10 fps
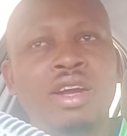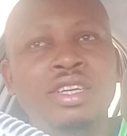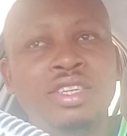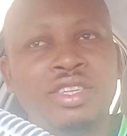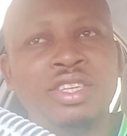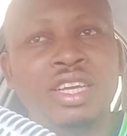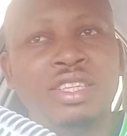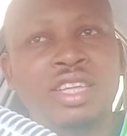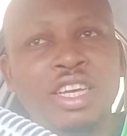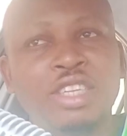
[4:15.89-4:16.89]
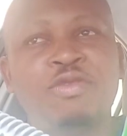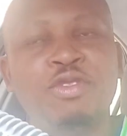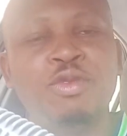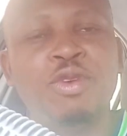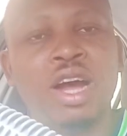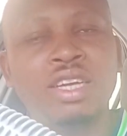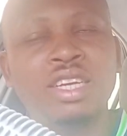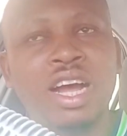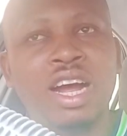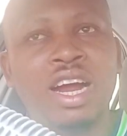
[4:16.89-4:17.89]
is a tasteful
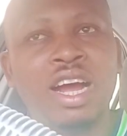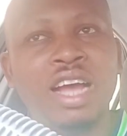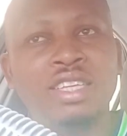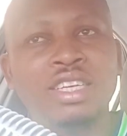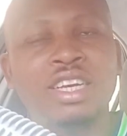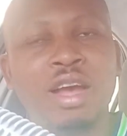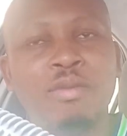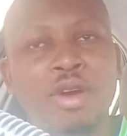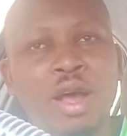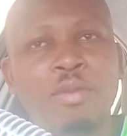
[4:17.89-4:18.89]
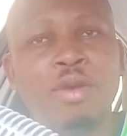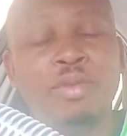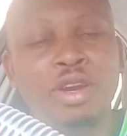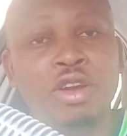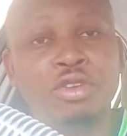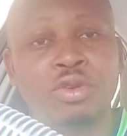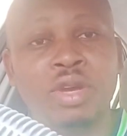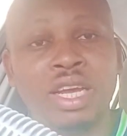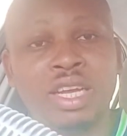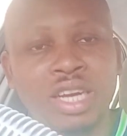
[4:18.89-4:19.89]
one. I think Burna Boy belongs
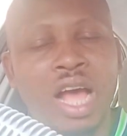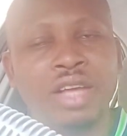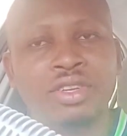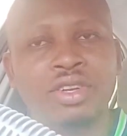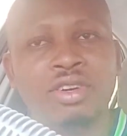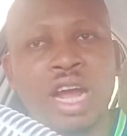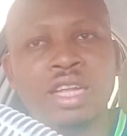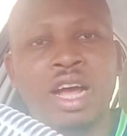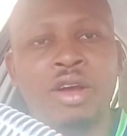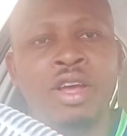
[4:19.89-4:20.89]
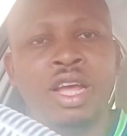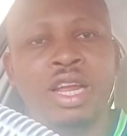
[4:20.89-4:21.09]
to a class right now.